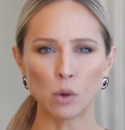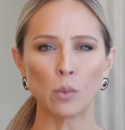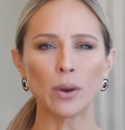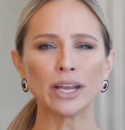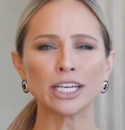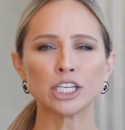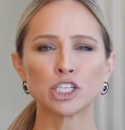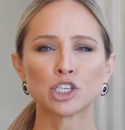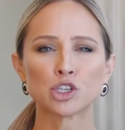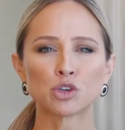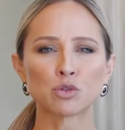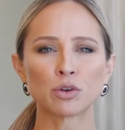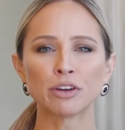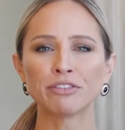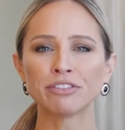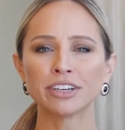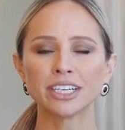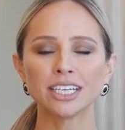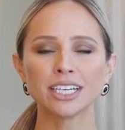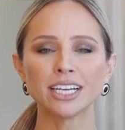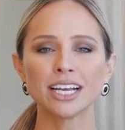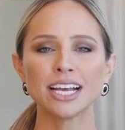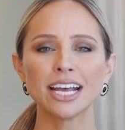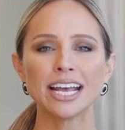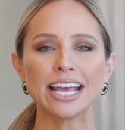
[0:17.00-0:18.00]
We're
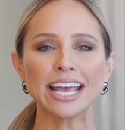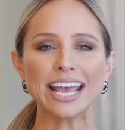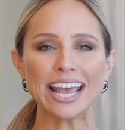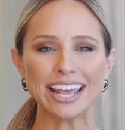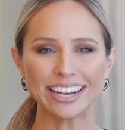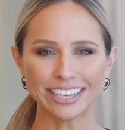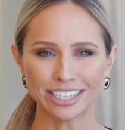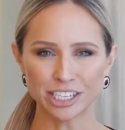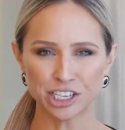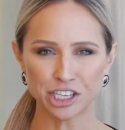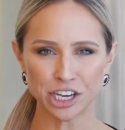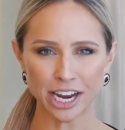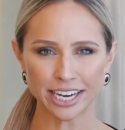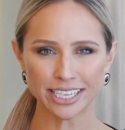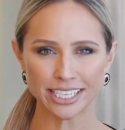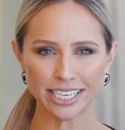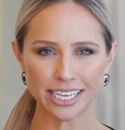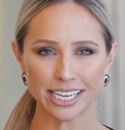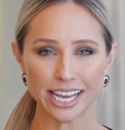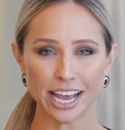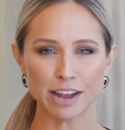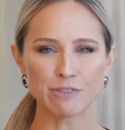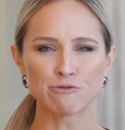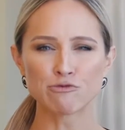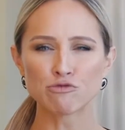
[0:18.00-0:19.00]
driven,
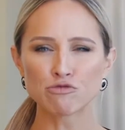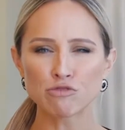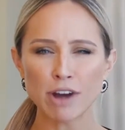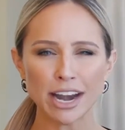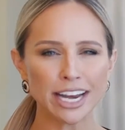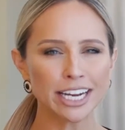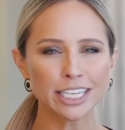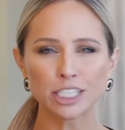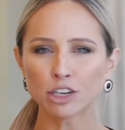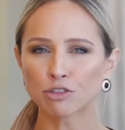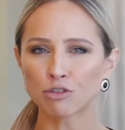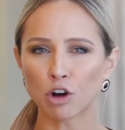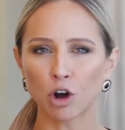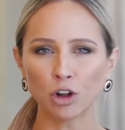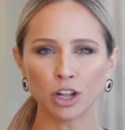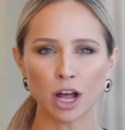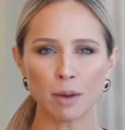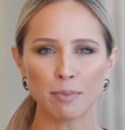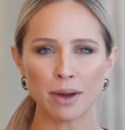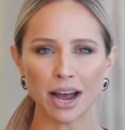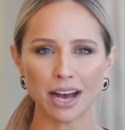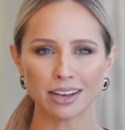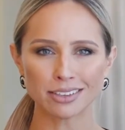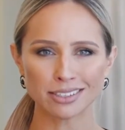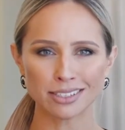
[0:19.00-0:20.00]
energetic, and ready to roll
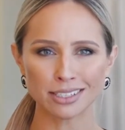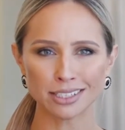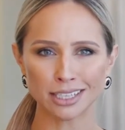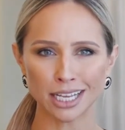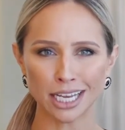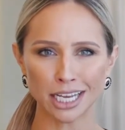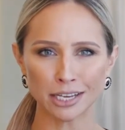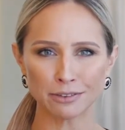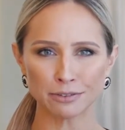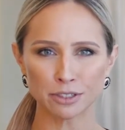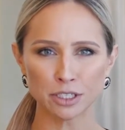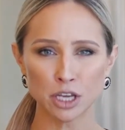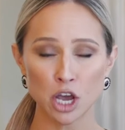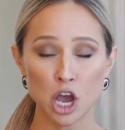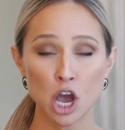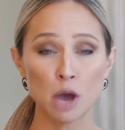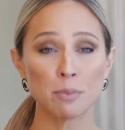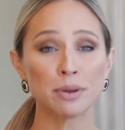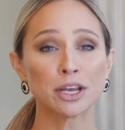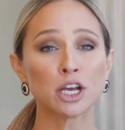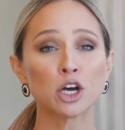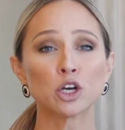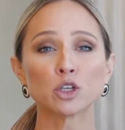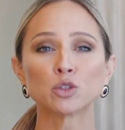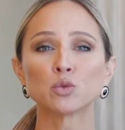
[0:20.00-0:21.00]
up our sleeves
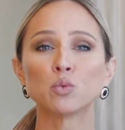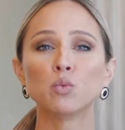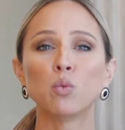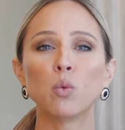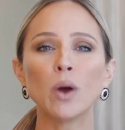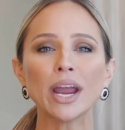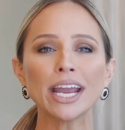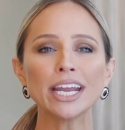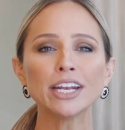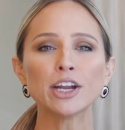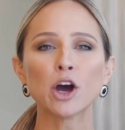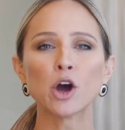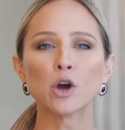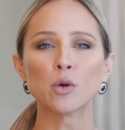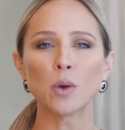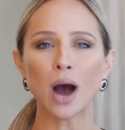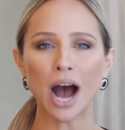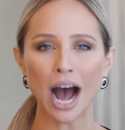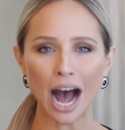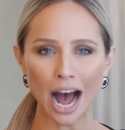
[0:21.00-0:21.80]
because we know